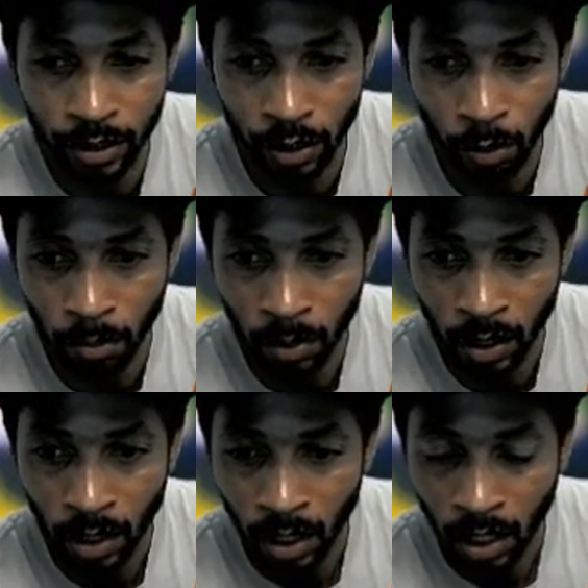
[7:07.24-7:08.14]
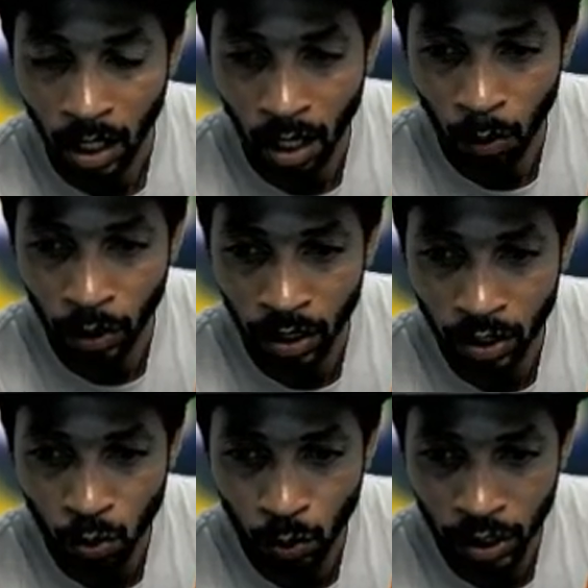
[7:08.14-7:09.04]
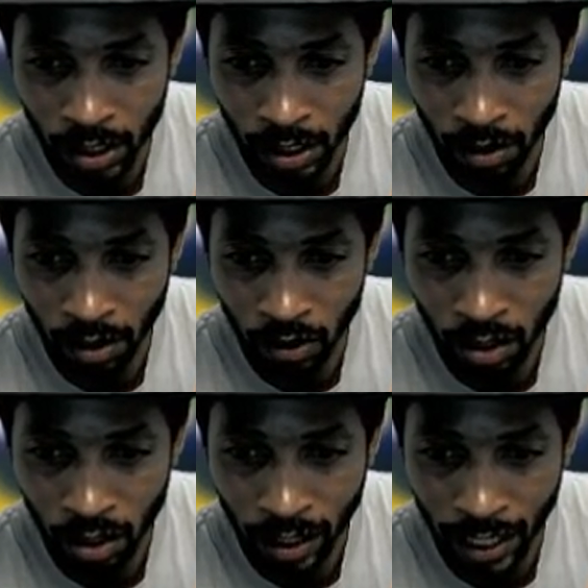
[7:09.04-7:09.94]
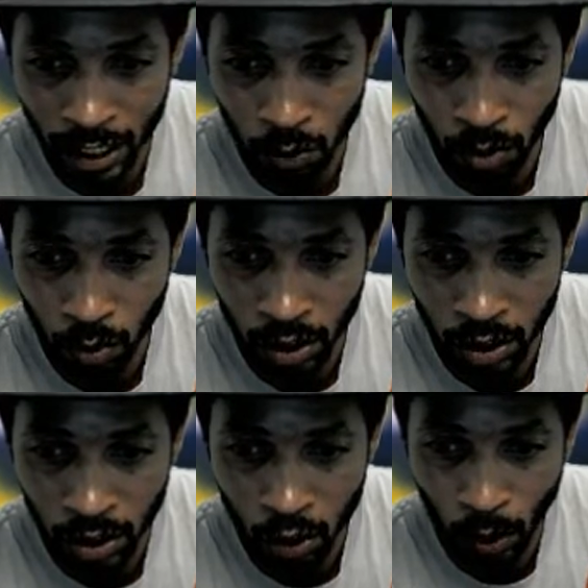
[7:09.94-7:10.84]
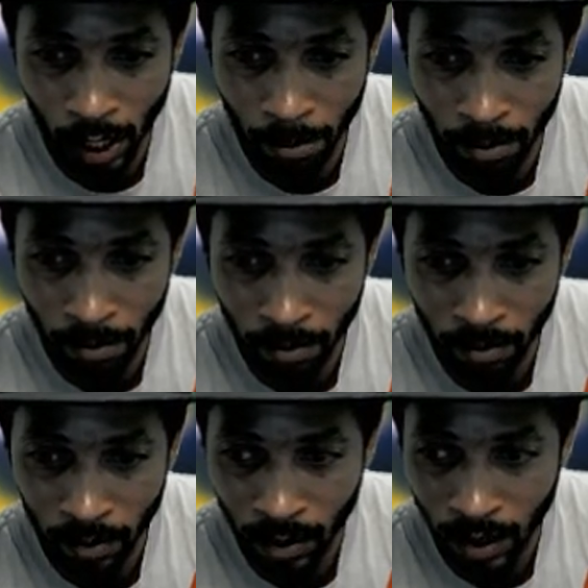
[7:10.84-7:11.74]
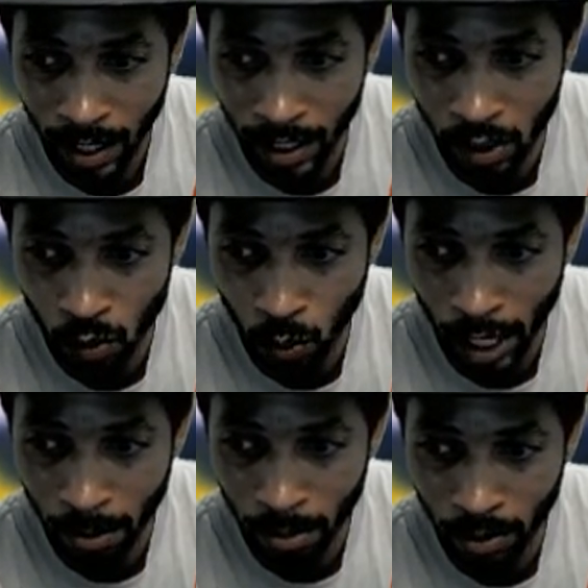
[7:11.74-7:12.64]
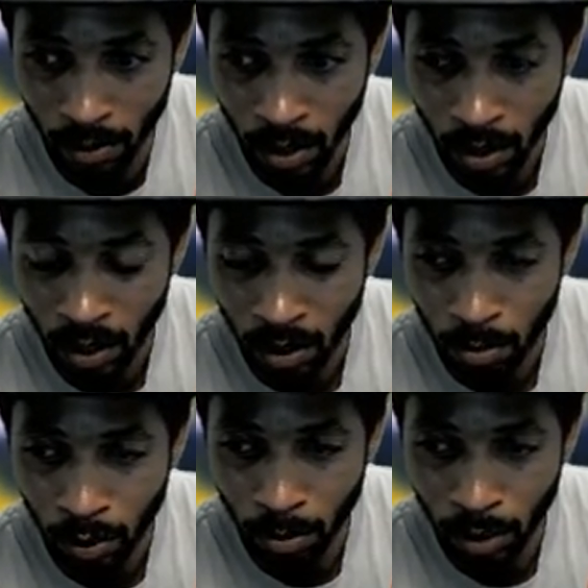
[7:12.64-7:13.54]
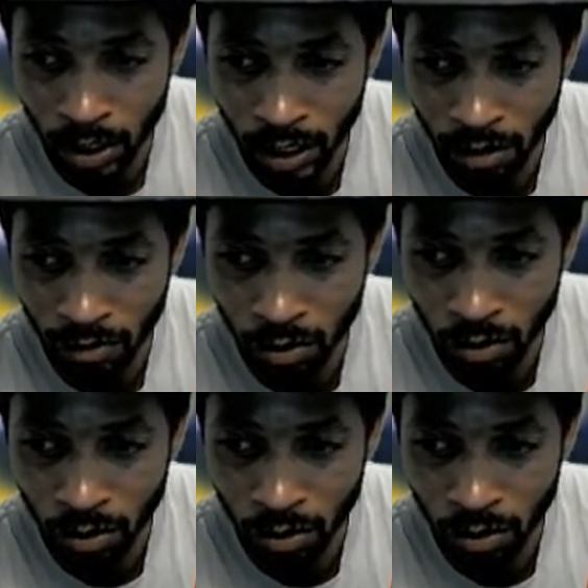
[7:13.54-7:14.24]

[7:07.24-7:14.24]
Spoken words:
dope. We're gonna switch to the next one, which is swipe, and swipe pretty much gives you